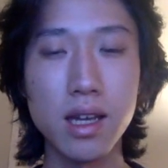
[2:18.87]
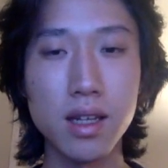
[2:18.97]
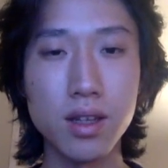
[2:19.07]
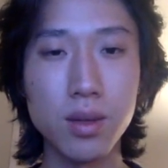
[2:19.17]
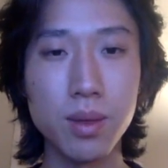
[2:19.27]

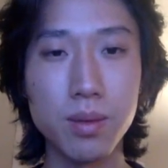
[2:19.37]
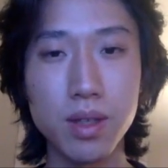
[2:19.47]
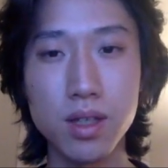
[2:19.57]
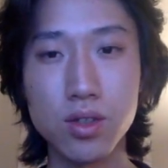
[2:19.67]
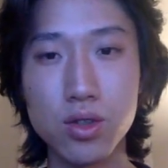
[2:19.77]
and they'll be able
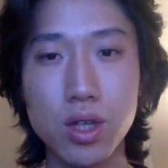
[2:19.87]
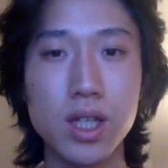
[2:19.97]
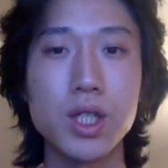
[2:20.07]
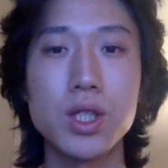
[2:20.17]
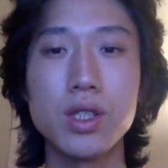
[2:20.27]
to
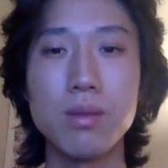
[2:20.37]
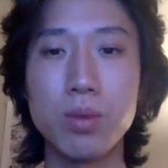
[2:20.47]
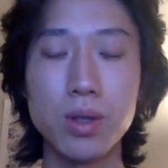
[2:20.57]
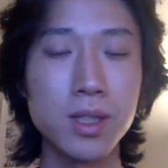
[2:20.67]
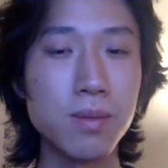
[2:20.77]
construct
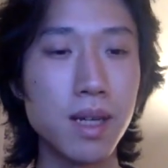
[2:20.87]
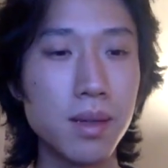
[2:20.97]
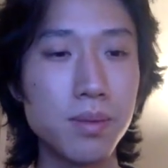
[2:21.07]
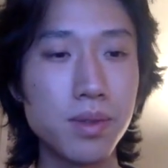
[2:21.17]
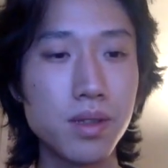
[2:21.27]
importance
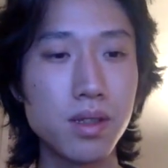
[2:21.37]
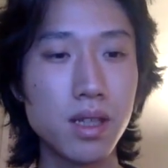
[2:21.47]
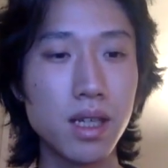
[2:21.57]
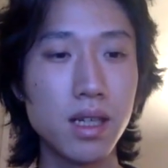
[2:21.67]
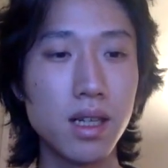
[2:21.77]

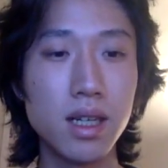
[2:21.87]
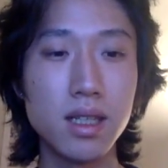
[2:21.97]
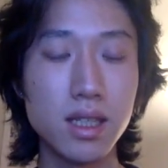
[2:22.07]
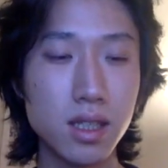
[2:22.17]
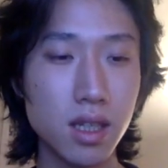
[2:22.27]
maps,
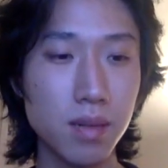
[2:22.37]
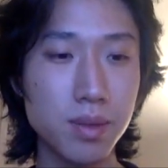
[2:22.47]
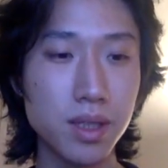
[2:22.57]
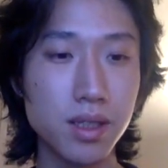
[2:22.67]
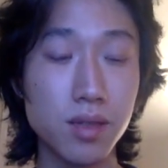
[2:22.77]
attention
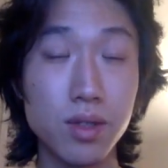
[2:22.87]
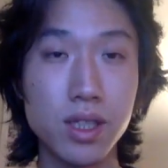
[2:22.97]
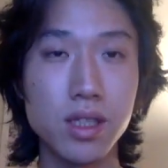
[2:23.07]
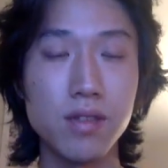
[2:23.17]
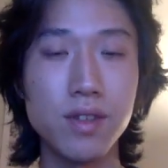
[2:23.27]
objects, and
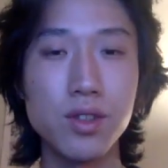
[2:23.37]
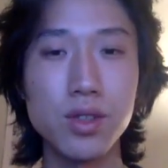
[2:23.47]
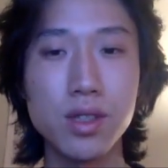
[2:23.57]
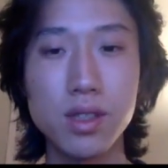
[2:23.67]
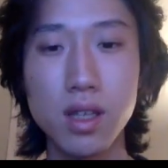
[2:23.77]
regions of
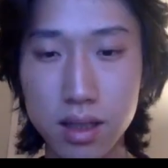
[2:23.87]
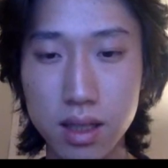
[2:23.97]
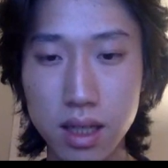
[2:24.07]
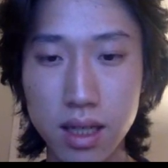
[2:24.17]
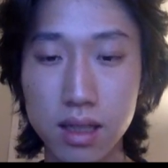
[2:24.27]
interest,
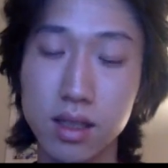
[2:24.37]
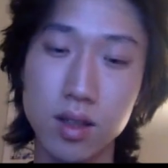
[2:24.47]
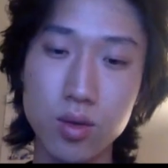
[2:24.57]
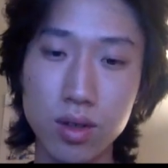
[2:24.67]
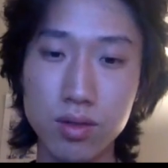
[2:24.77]
and
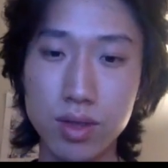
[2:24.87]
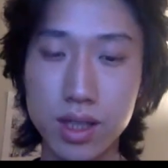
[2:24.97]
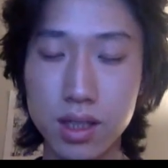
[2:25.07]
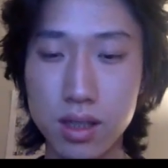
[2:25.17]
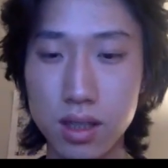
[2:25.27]
as well as
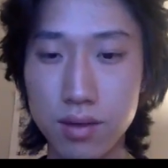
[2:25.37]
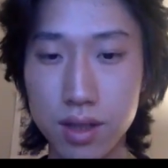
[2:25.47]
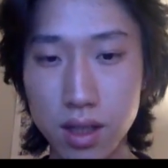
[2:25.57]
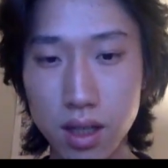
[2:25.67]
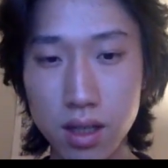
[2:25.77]
regions of
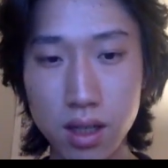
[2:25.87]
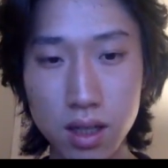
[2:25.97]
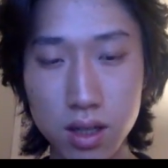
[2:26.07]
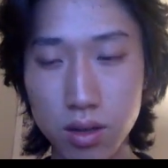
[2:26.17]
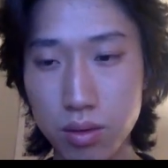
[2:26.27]
discard.
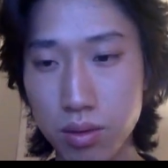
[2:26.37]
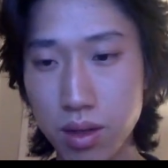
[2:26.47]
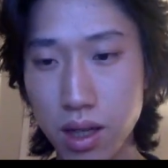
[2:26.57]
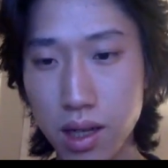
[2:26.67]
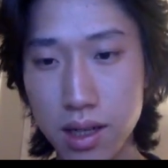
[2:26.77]
So
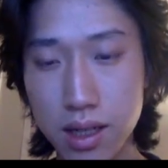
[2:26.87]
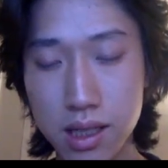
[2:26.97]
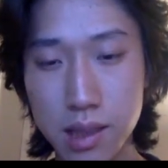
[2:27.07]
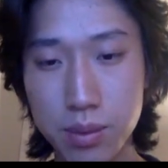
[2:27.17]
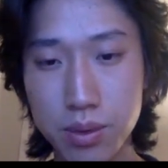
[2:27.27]
an
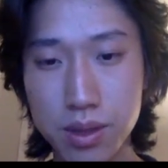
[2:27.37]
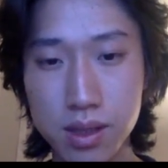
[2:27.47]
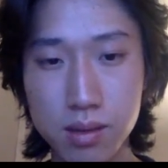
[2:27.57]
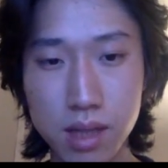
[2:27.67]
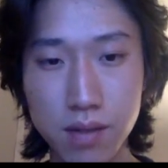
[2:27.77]
example
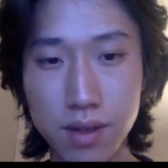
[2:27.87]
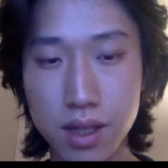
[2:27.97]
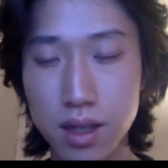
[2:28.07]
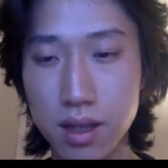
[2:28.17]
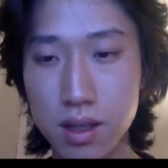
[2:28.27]
is
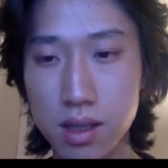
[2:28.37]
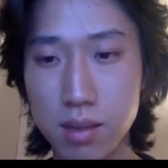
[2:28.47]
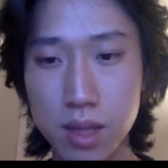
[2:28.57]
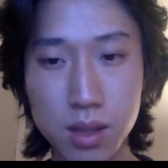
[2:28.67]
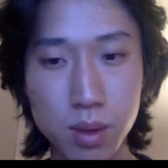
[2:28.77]
given in this
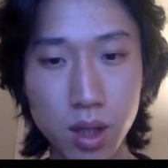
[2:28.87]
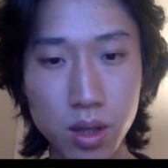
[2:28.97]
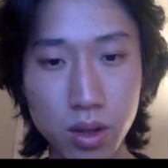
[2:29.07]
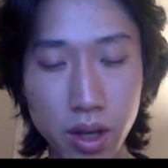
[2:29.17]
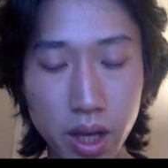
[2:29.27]
image below,